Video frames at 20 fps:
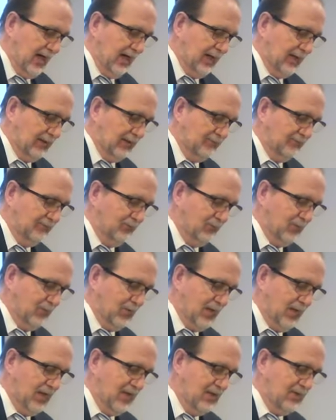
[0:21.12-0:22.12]
Um,
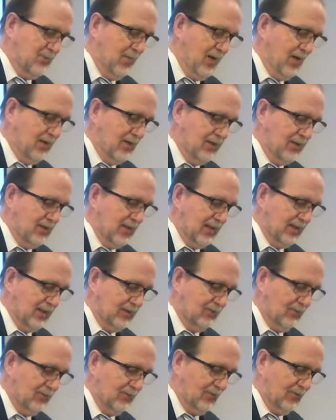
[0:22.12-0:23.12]
he's married
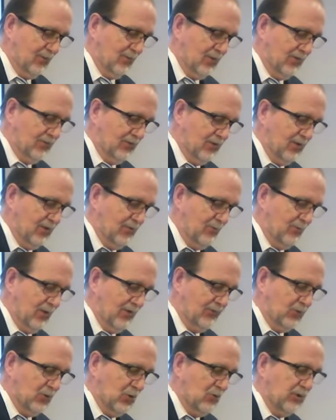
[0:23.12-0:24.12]
uh,
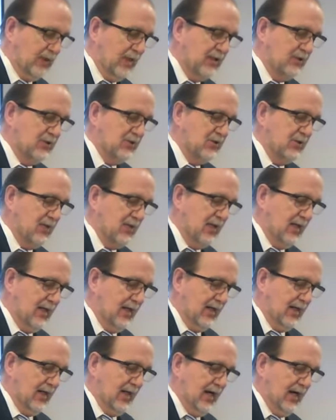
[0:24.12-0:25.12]
with two kids.
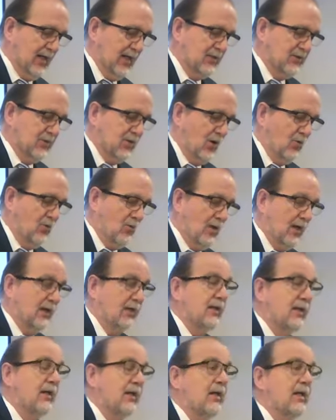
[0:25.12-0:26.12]
And so
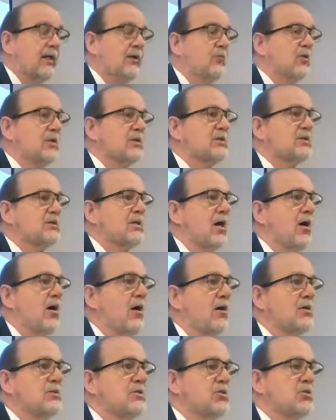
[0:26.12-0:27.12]
uh, he was
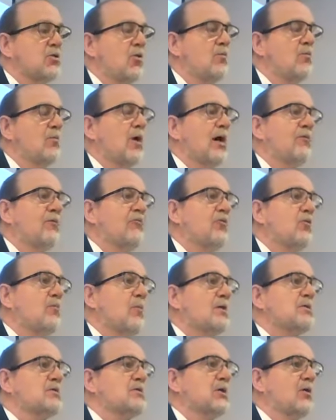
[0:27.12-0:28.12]
on Zoom a few
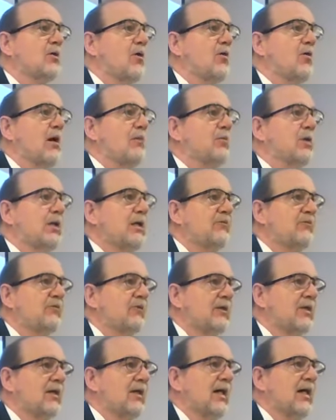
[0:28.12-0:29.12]
months ago, I
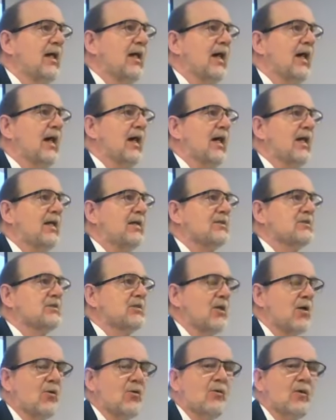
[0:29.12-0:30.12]
believe, and
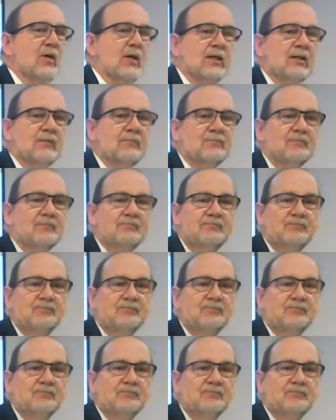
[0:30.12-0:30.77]
so uh,